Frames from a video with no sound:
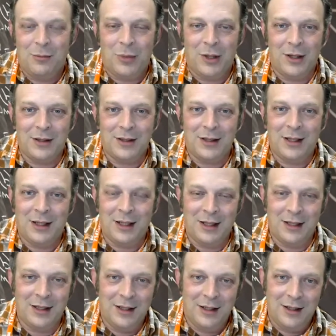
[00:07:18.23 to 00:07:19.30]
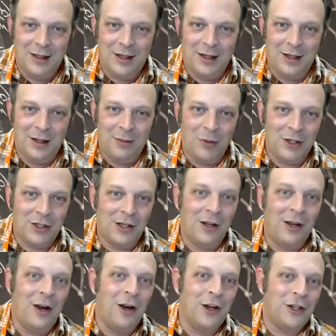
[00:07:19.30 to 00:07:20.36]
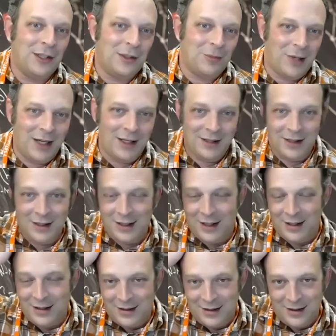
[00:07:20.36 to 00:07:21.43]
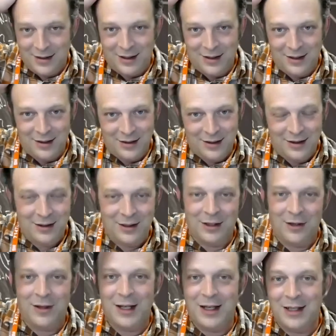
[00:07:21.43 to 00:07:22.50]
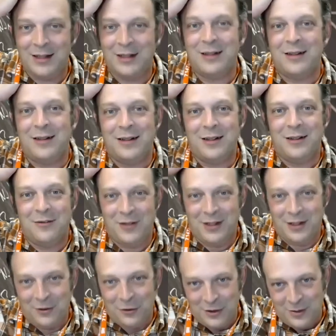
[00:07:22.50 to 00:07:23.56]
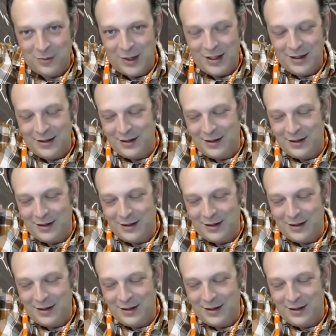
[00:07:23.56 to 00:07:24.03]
but in a much larger space that gets, that isn't physical space.